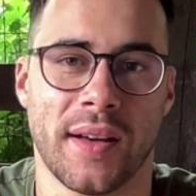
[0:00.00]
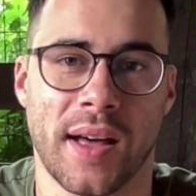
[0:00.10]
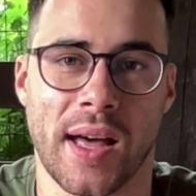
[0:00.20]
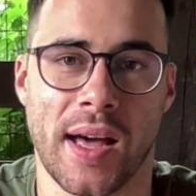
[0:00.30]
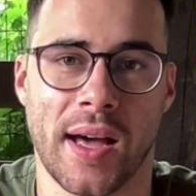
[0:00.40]

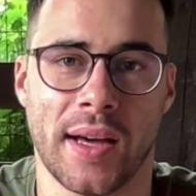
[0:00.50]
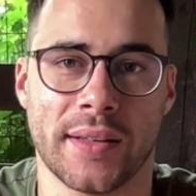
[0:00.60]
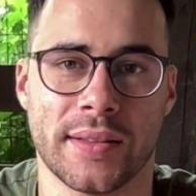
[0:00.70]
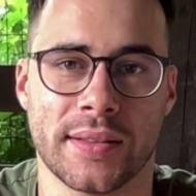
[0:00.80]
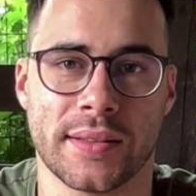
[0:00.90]

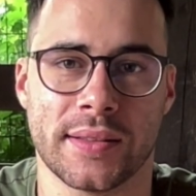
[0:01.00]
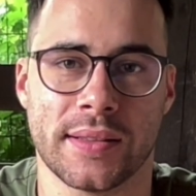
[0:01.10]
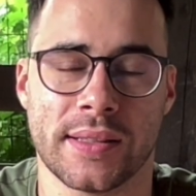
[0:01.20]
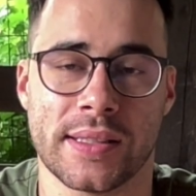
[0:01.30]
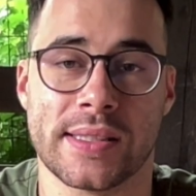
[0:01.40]
and
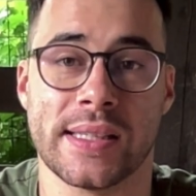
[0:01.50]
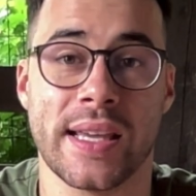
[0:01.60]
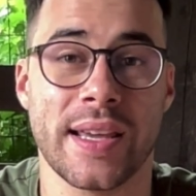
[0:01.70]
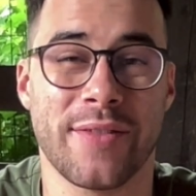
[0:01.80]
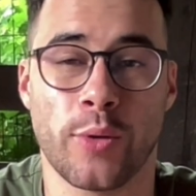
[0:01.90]

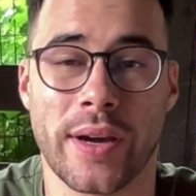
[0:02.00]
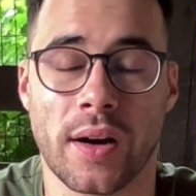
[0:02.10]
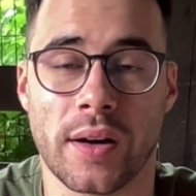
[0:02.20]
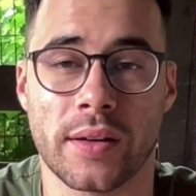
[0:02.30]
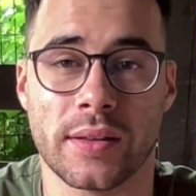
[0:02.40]
see
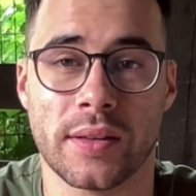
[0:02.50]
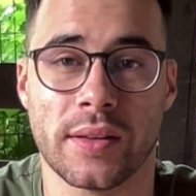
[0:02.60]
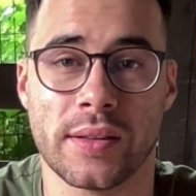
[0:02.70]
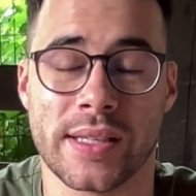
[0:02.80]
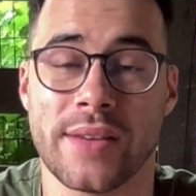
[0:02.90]

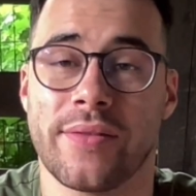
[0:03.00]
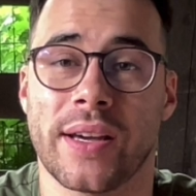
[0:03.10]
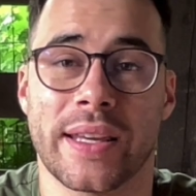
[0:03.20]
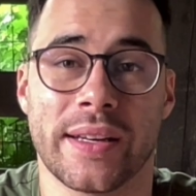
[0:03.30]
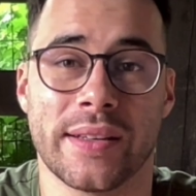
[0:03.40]
if I
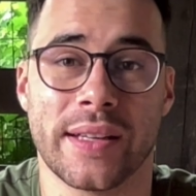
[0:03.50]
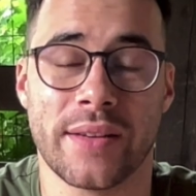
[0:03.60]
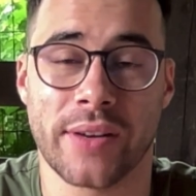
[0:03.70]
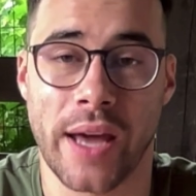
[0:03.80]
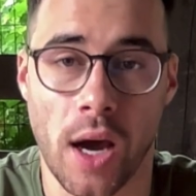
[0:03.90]
can
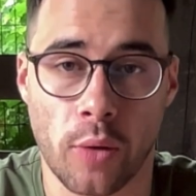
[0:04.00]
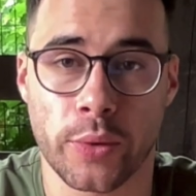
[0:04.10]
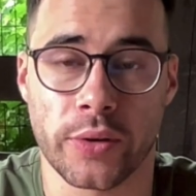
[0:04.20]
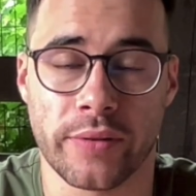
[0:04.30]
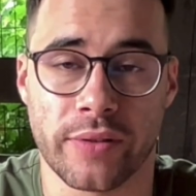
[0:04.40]
even help
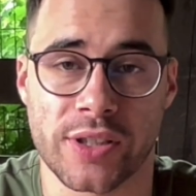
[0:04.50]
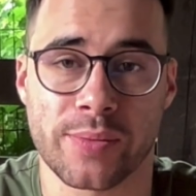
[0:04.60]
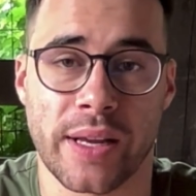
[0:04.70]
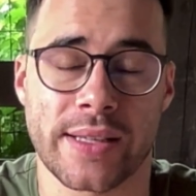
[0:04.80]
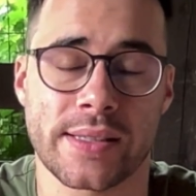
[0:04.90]
you in the first
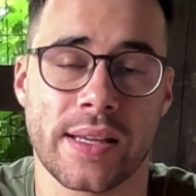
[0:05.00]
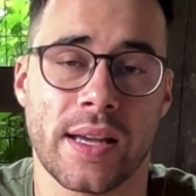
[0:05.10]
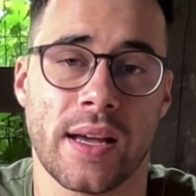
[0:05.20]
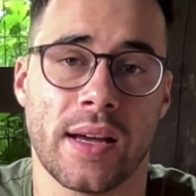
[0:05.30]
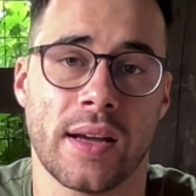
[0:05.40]
place,
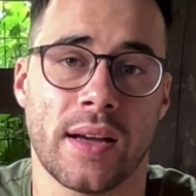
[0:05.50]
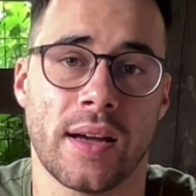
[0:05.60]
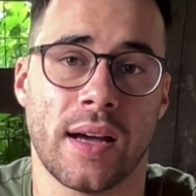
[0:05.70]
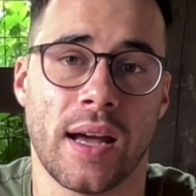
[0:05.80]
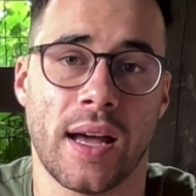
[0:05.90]

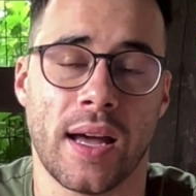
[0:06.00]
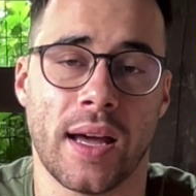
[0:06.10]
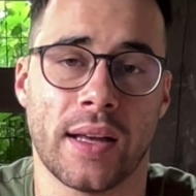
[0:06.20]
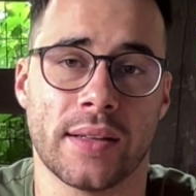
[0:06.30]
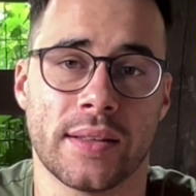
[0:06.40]

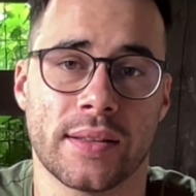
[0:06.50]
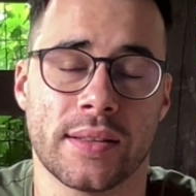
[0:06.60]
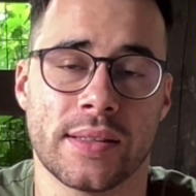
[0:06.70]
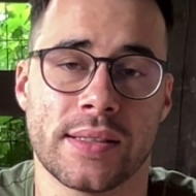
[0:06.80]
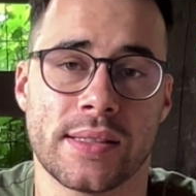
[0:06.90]
and
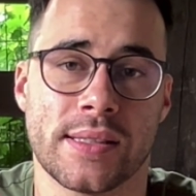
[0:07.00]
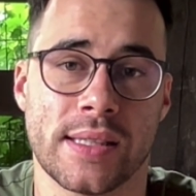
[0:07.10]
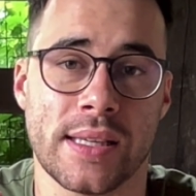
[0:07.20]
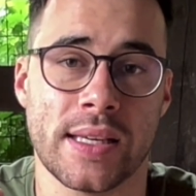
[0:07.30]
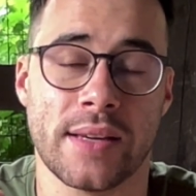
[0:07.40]

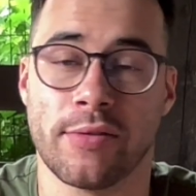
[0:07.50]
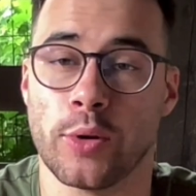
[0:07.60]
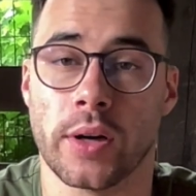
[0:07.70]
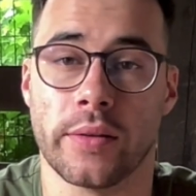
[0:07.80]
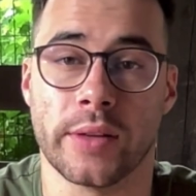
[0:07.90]
see if we
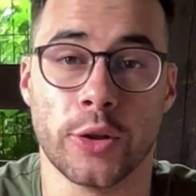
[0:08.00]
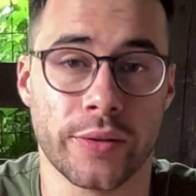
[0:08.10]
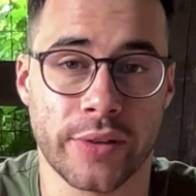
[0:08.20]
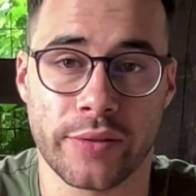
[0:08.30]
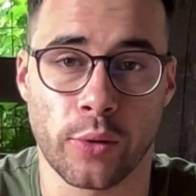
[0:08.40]
are a good
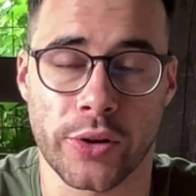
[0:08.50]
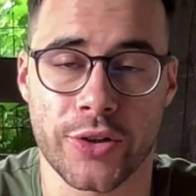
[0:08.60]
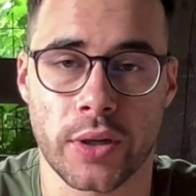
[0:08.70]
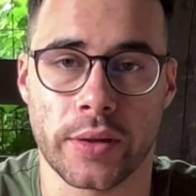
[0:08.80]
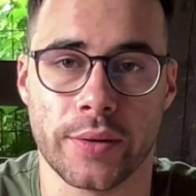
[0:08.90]
fit for each
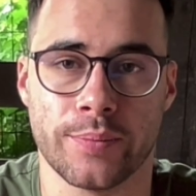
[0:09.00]
other.